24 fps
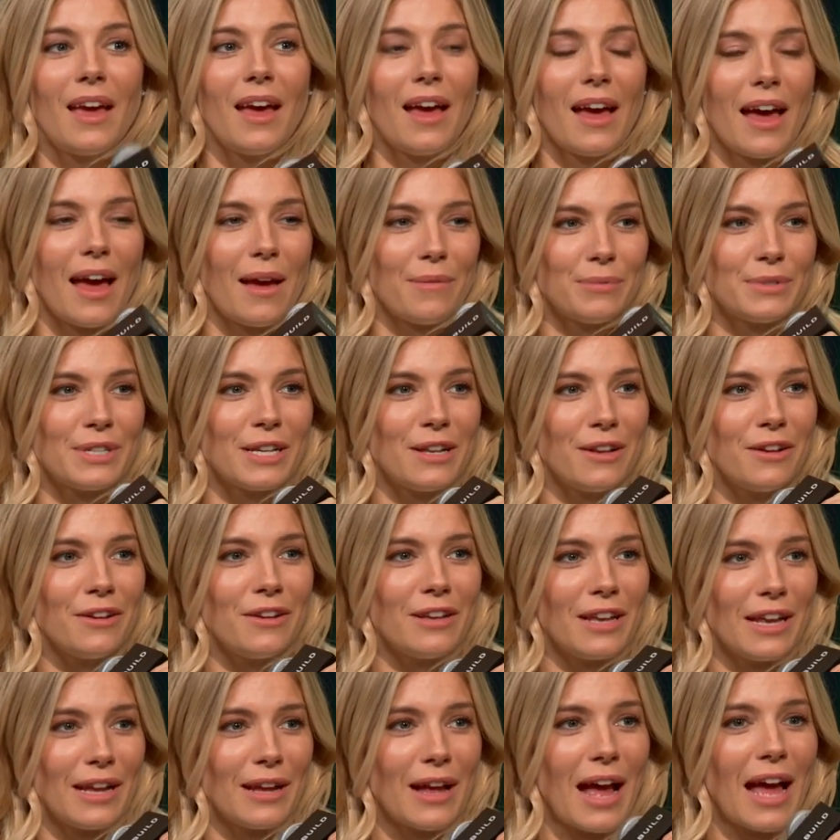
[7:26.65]
Yeah,
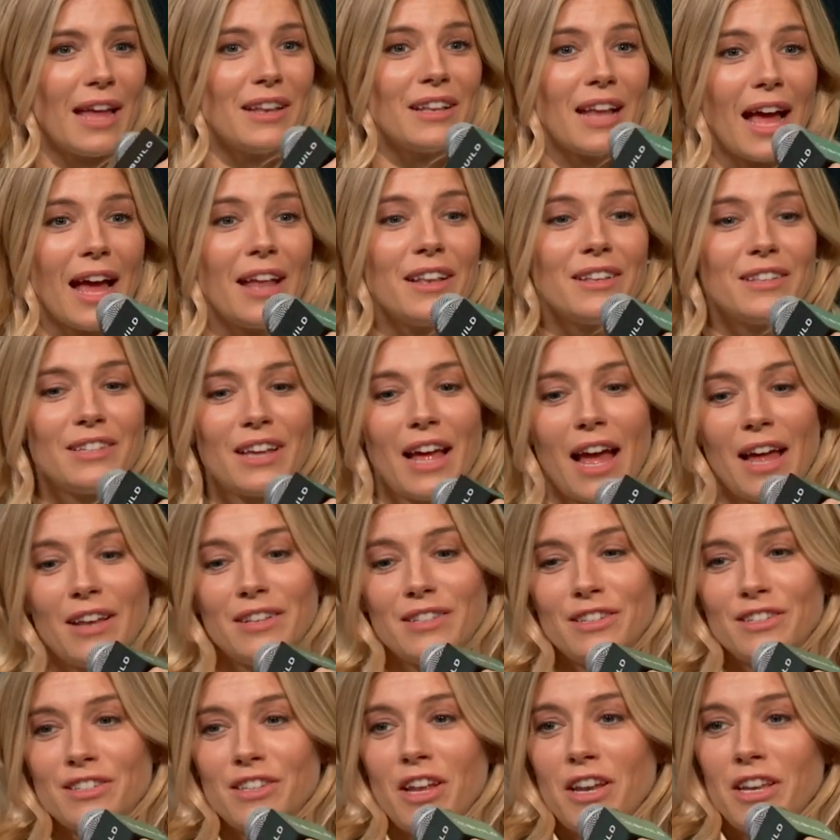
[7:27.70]
absolutely.
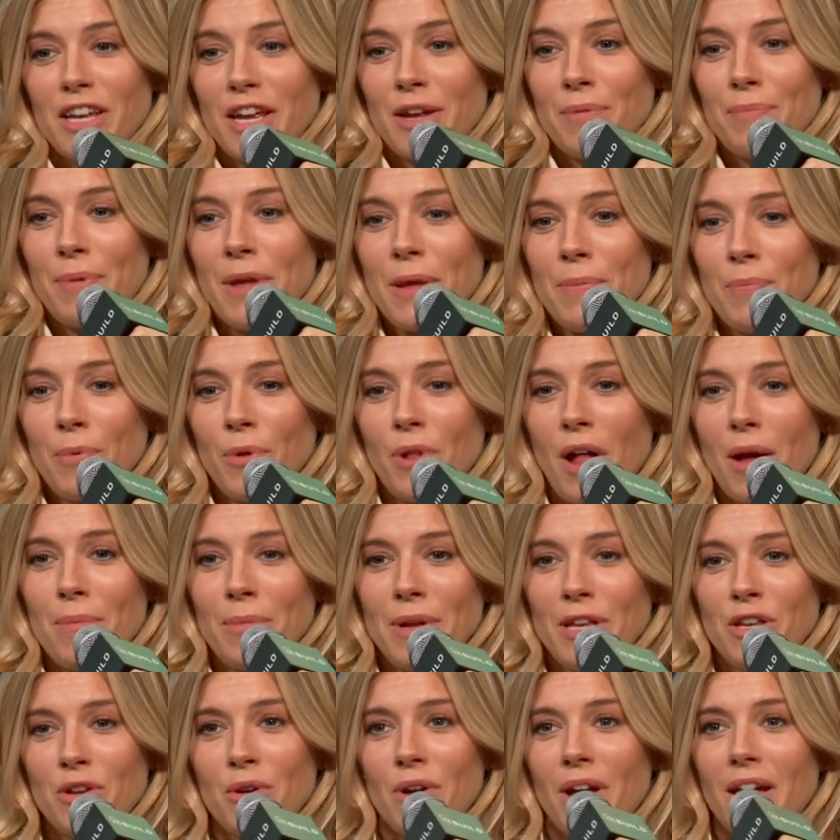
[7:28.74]
And studying people. I
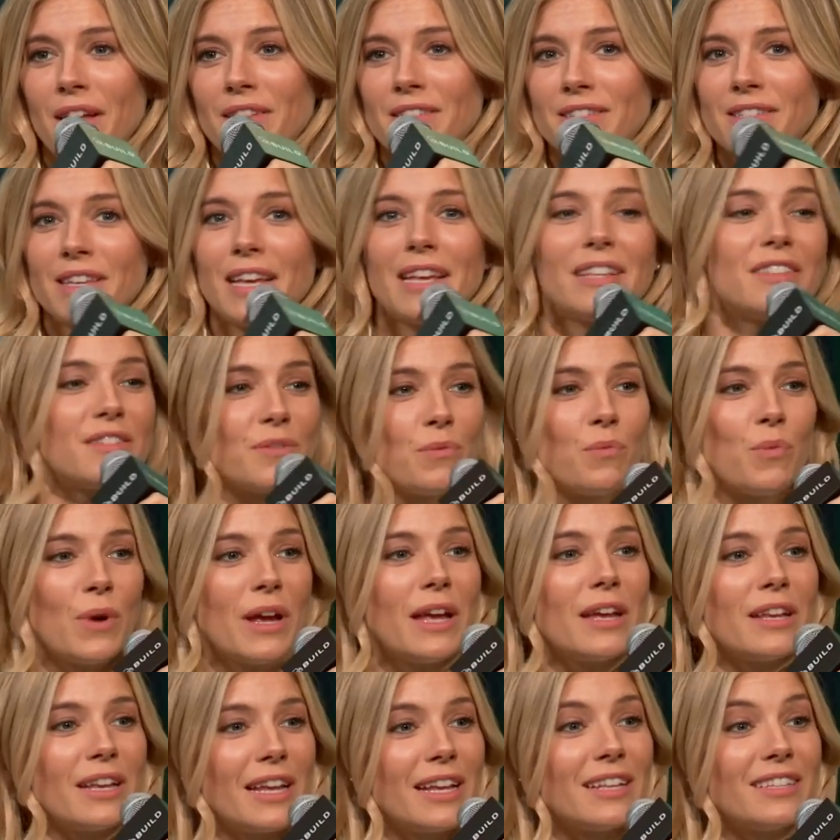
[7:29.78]
mean,
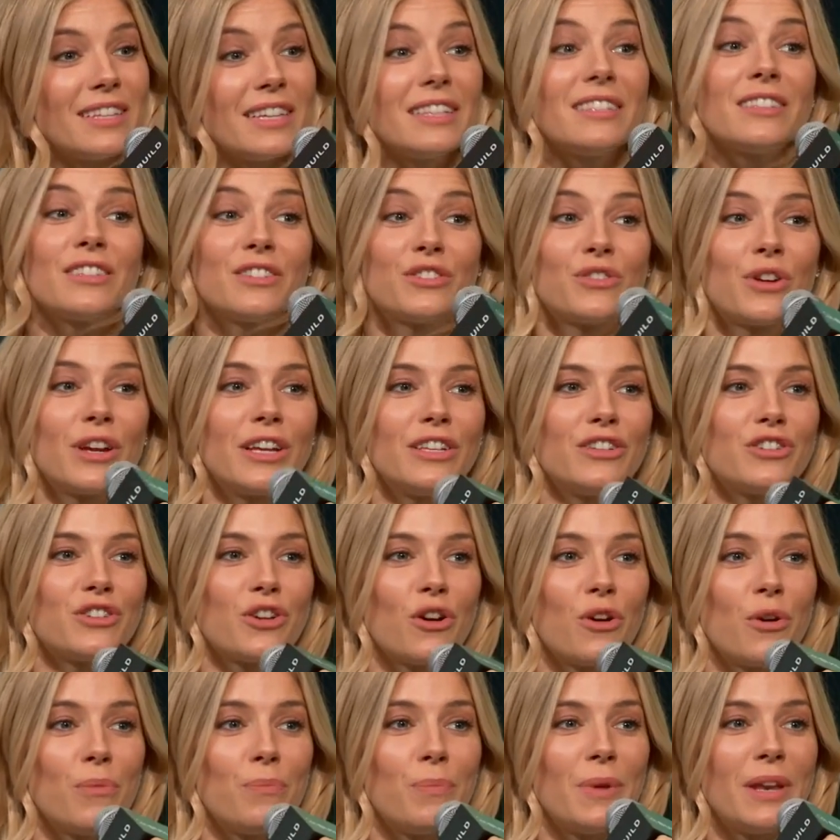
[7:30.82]
it is a strange
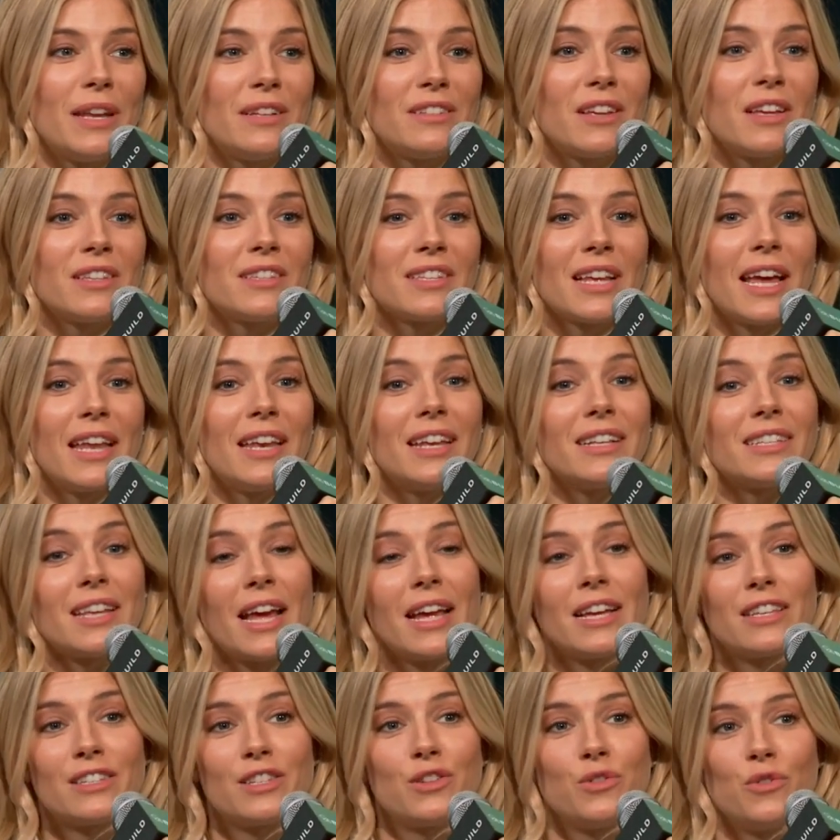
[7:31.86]
job, but it does, and it
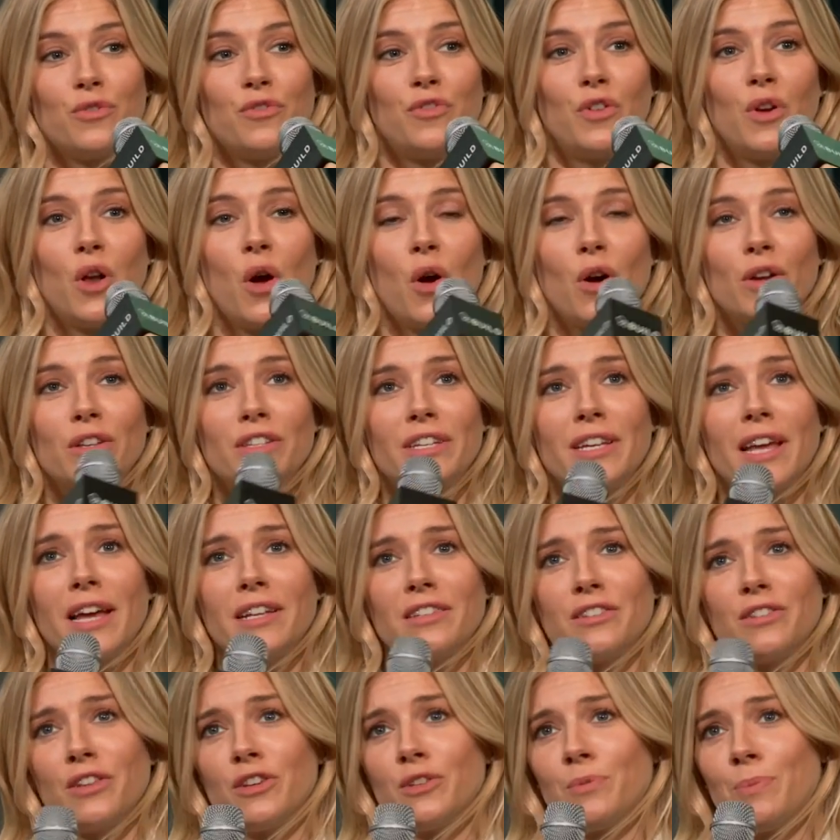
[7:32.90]
takes an awful lot. And to get
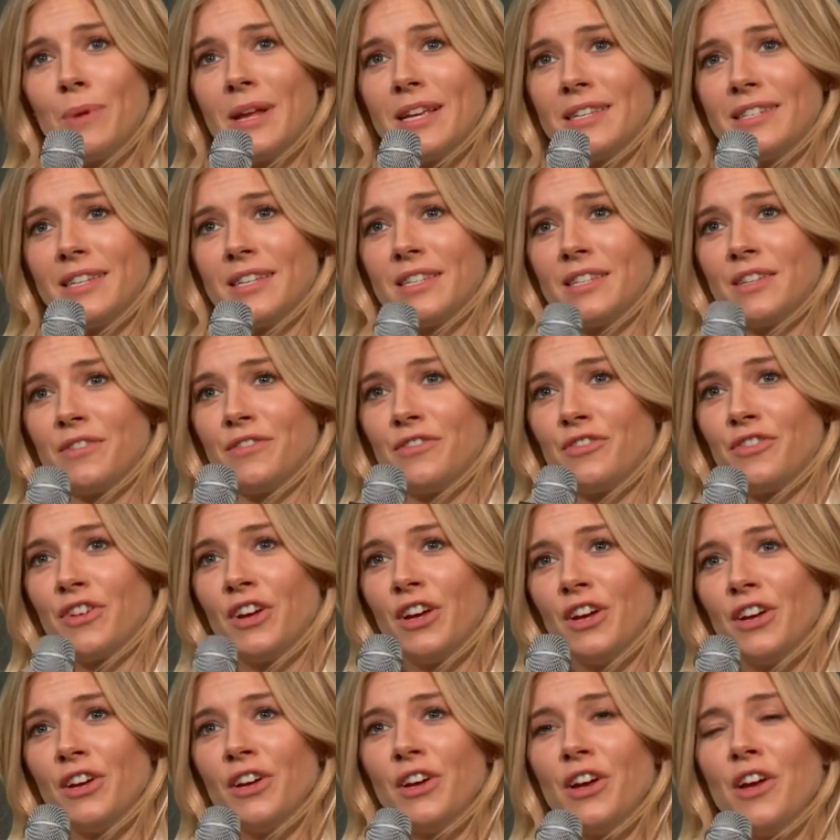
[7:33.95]
to those places
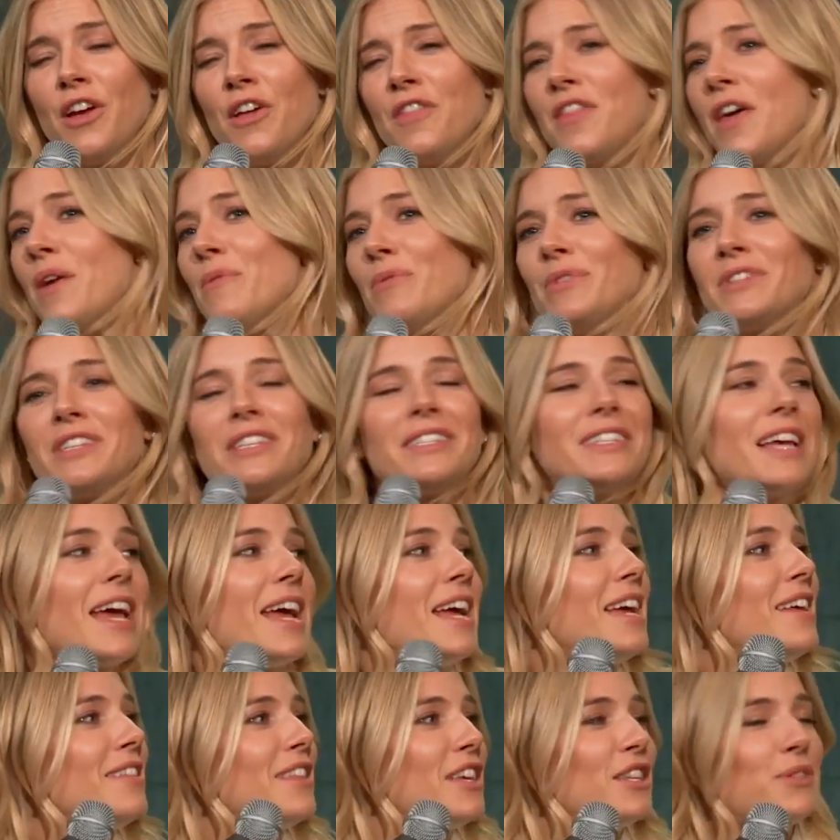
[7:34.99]
there was a
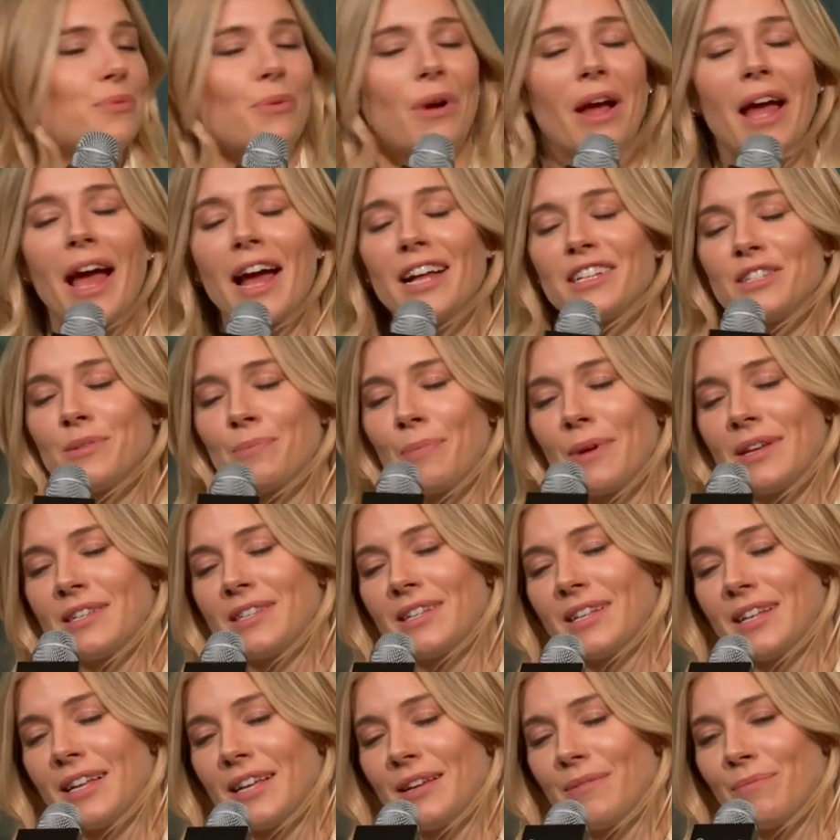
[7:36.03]
day in this where I had to
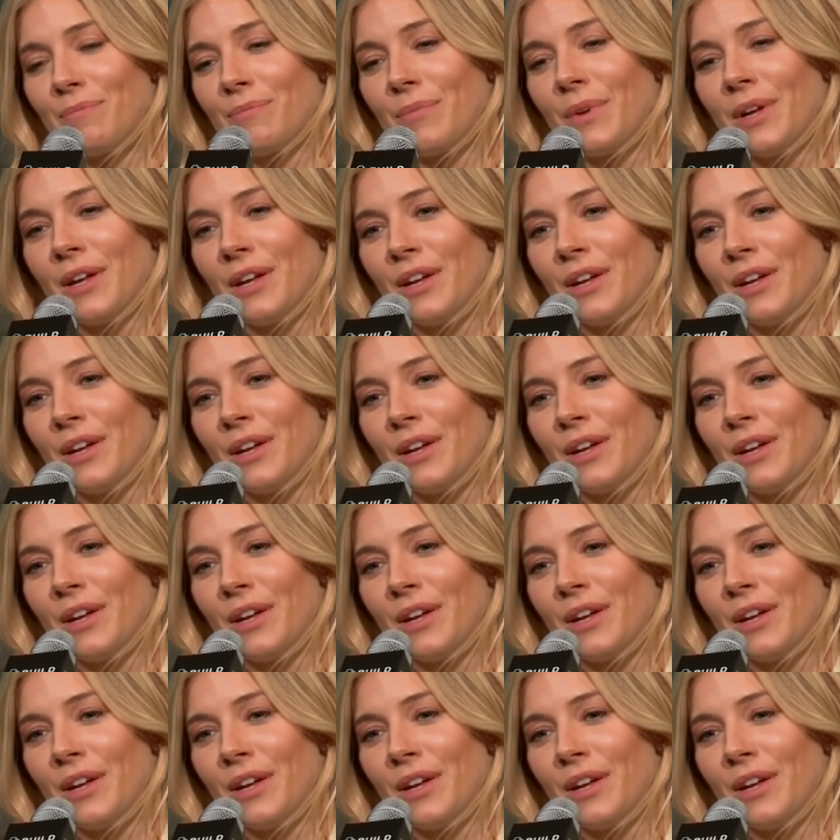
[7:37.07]
basically